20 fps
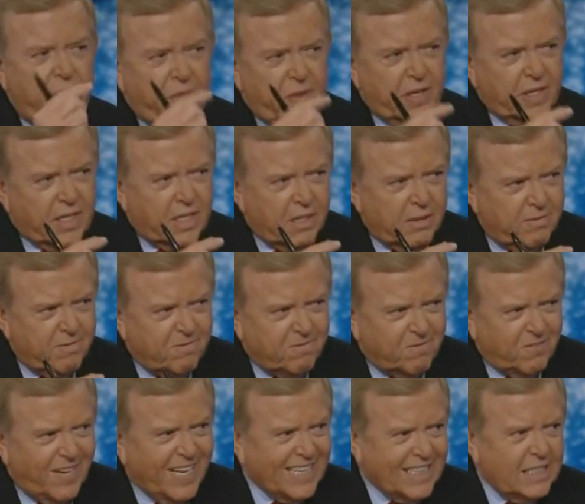the
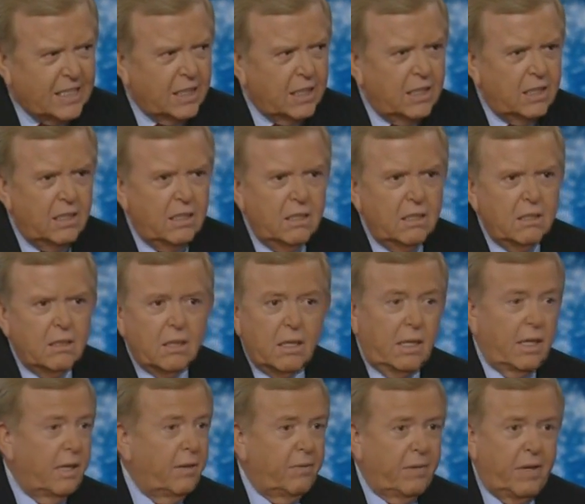conflicted,
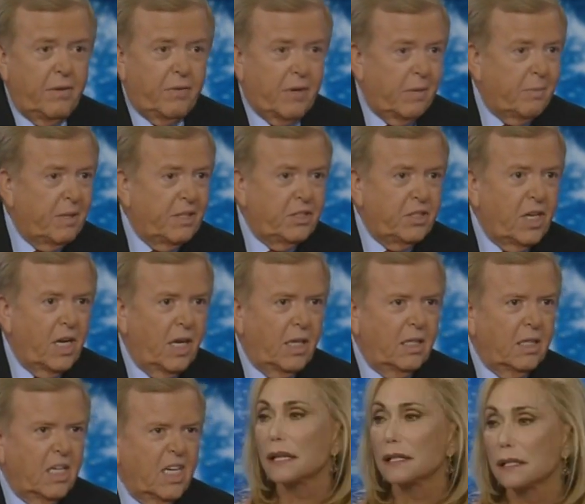if I may say,
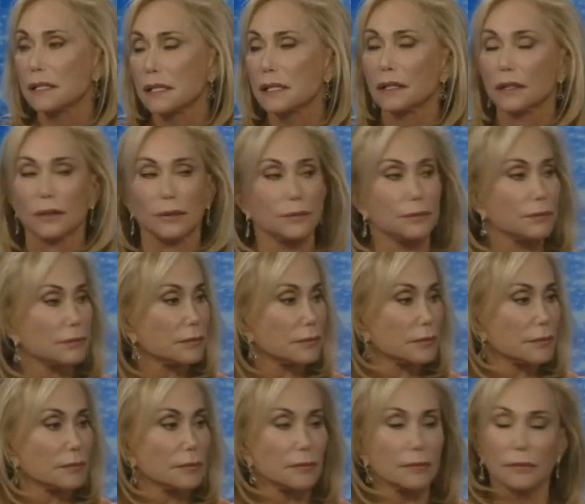the
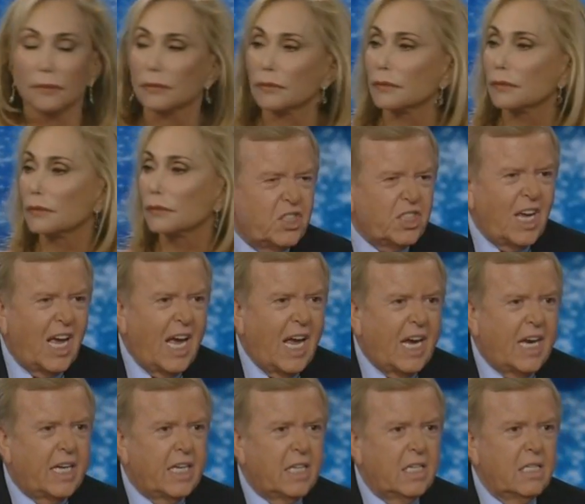conflicts of our
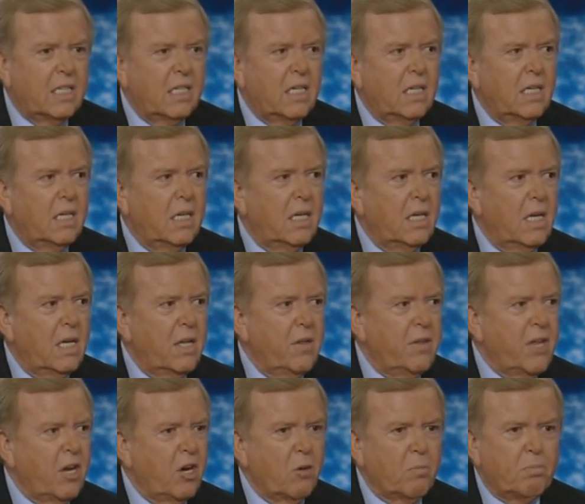society
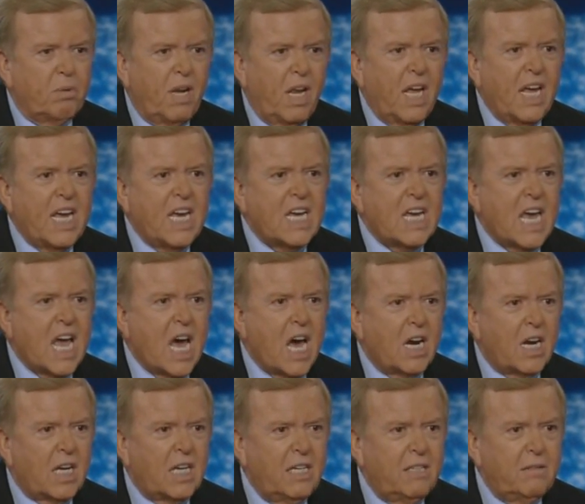that are playing
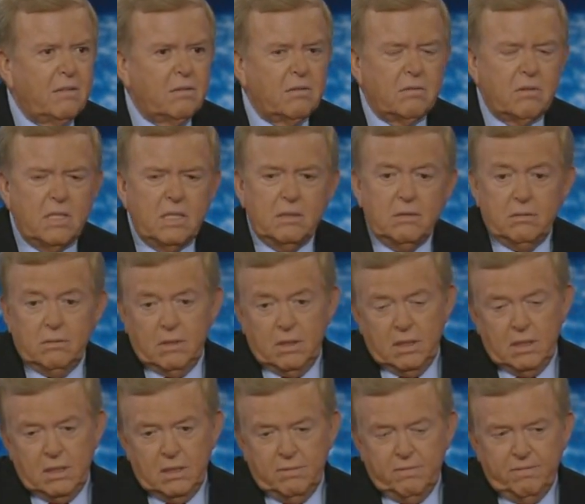out in
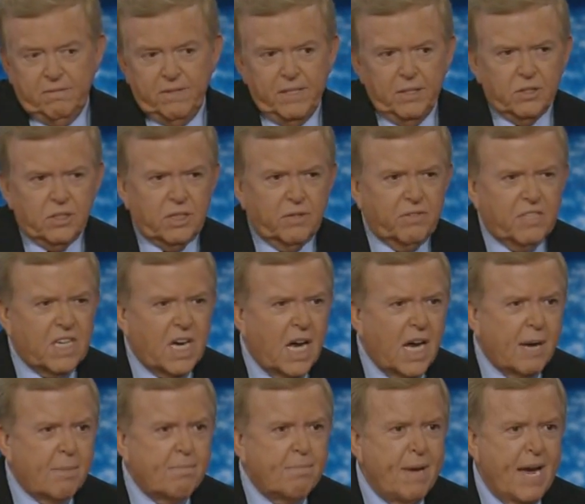fields of
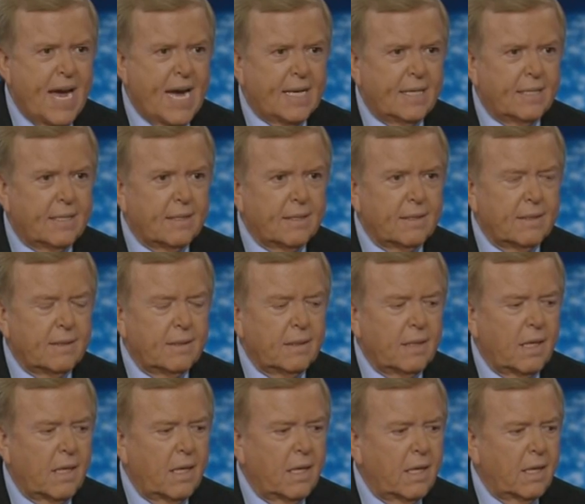combat
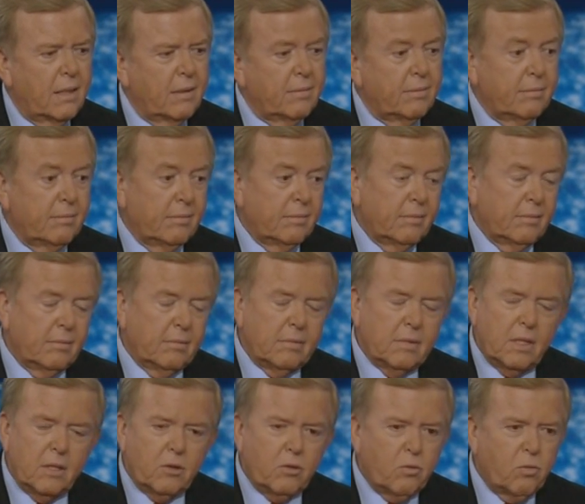
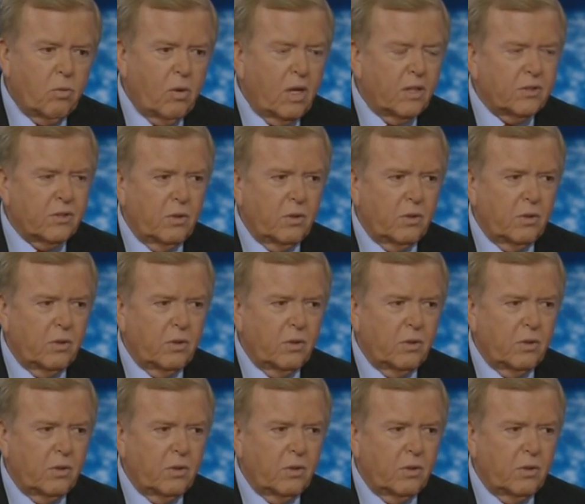across the